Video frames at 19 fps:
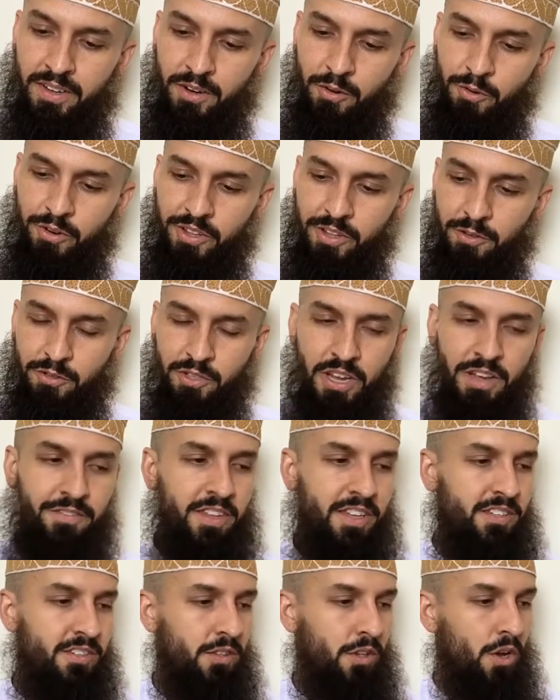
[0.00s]
where they used to have
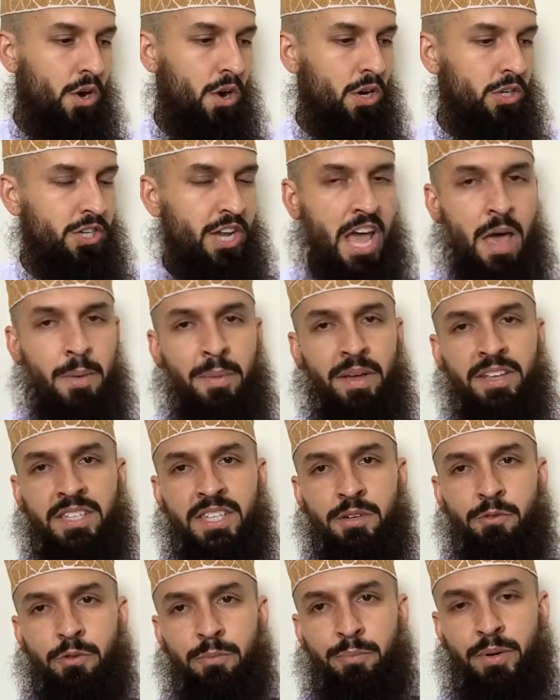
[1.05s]
these large hammocks
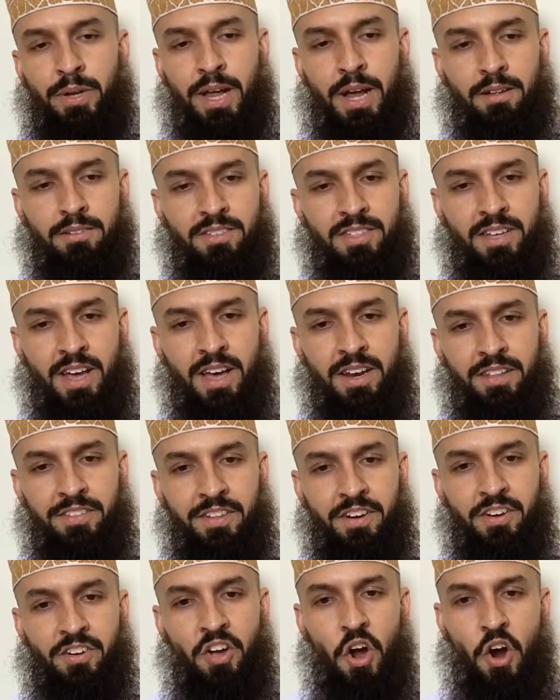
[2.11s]
they would put outside in
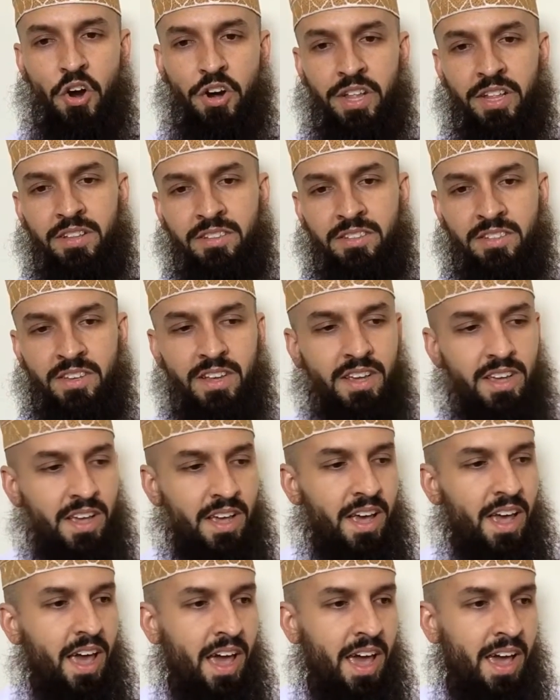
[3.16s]
their gardens,
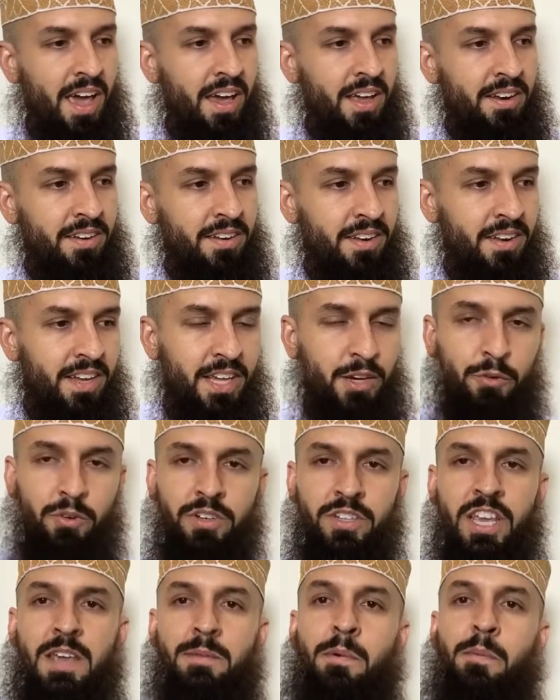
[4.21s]
and it
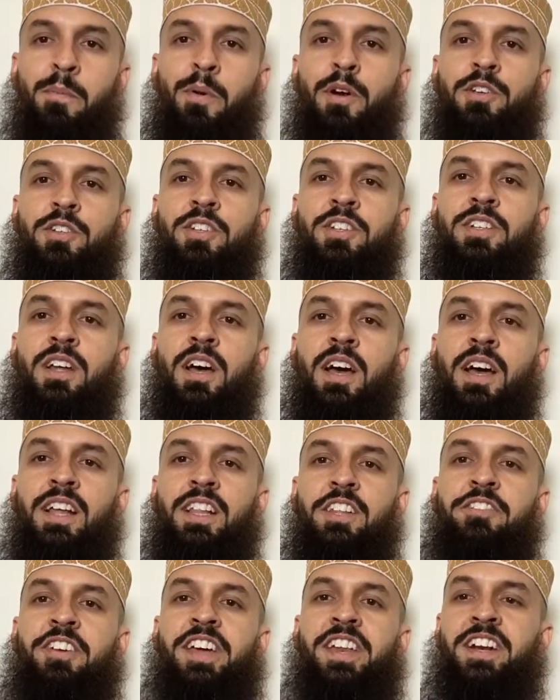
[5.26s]
would keep a person
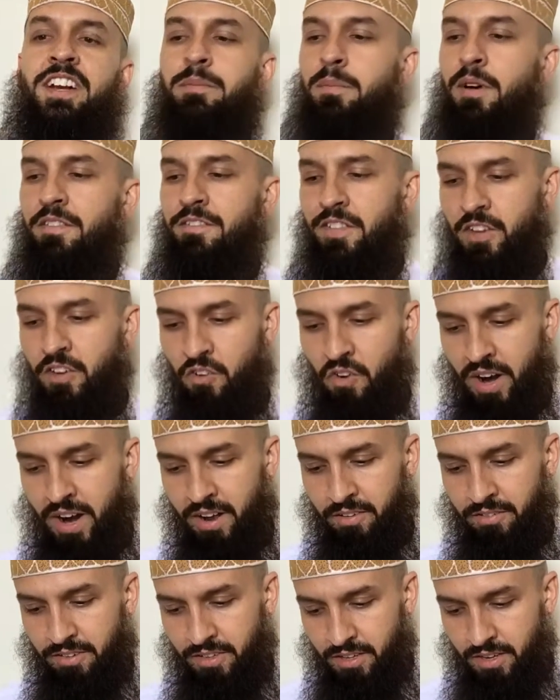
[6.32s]
elevated above the
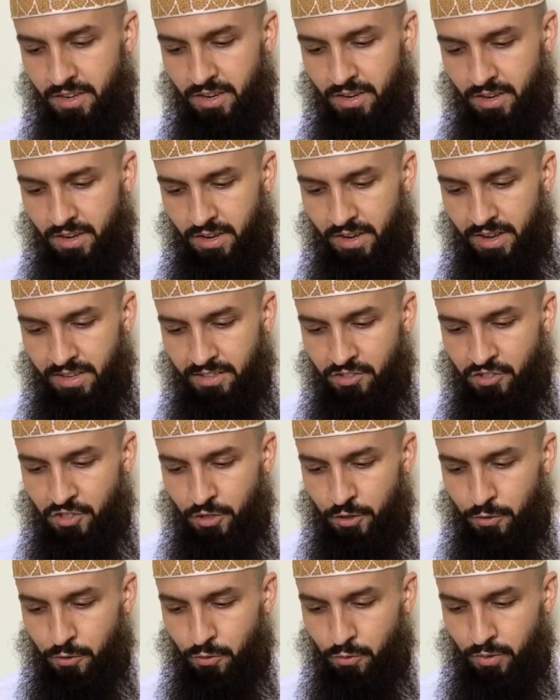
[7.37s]
ground. And
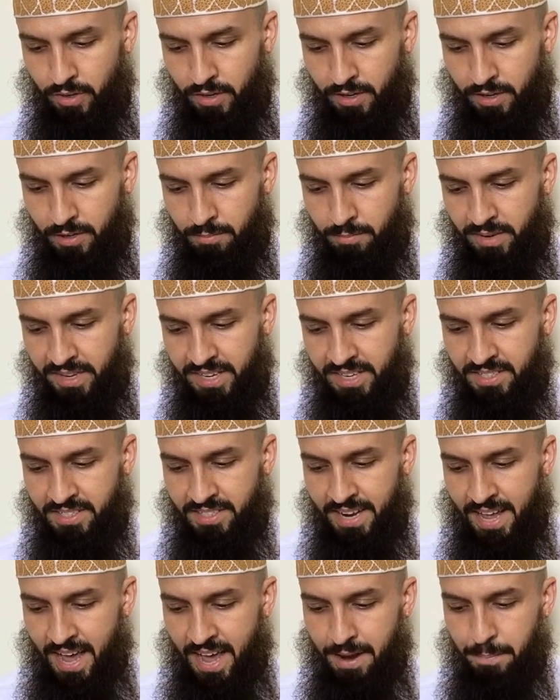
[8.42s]
so it is
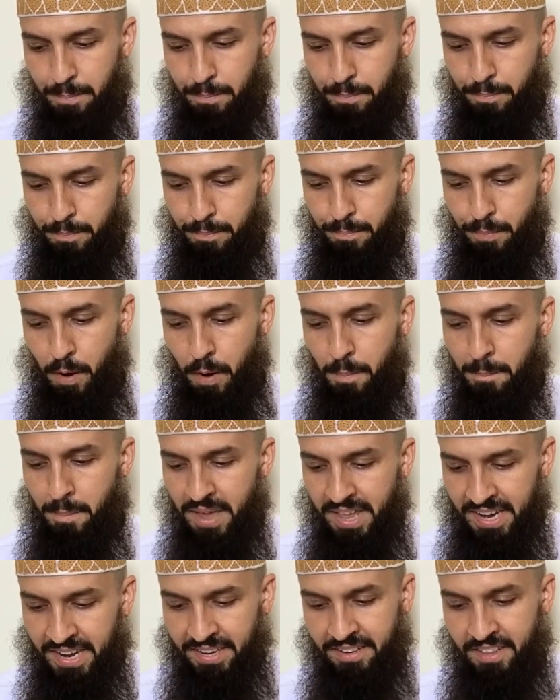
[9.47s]
not
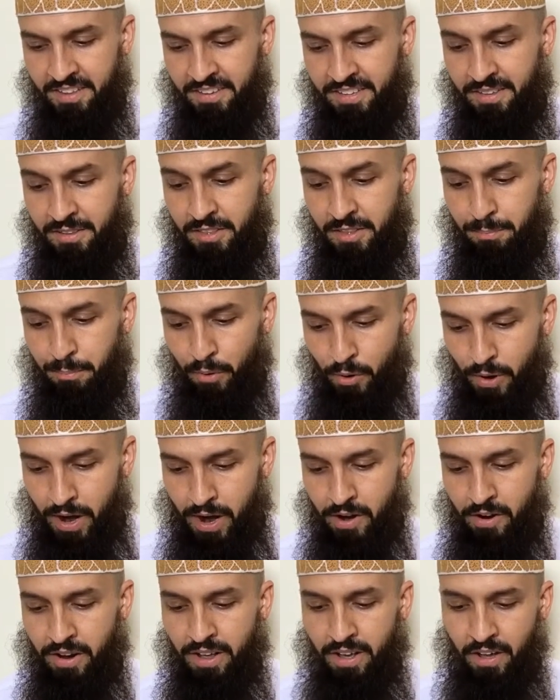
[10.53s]
permitted, the
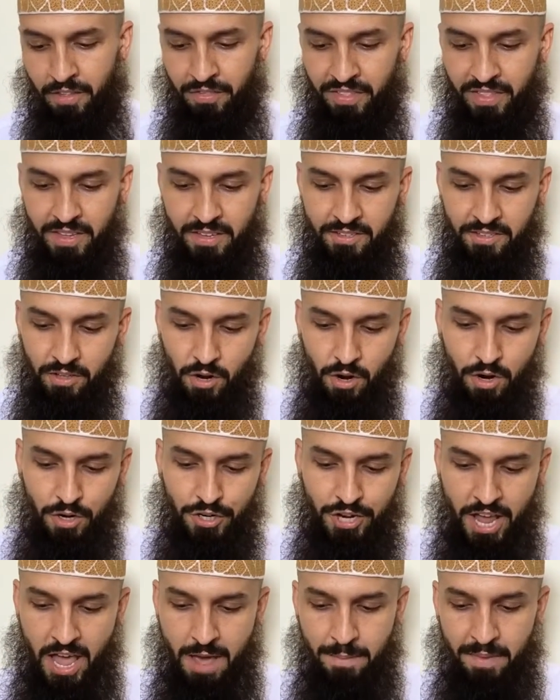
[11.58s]
prayer on these large
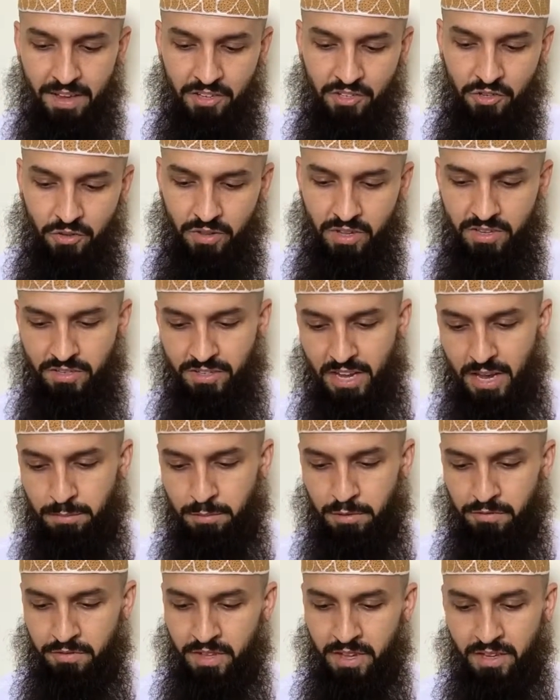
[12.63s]
hammocks or these types
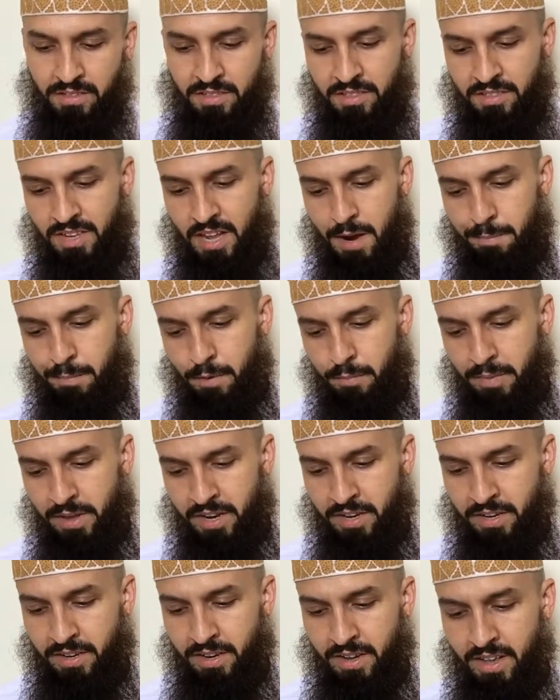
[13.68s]
of things is not
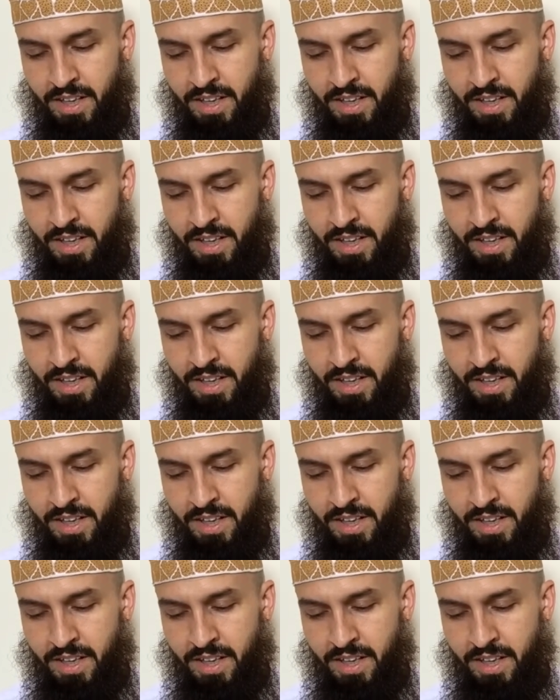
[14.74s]
permitted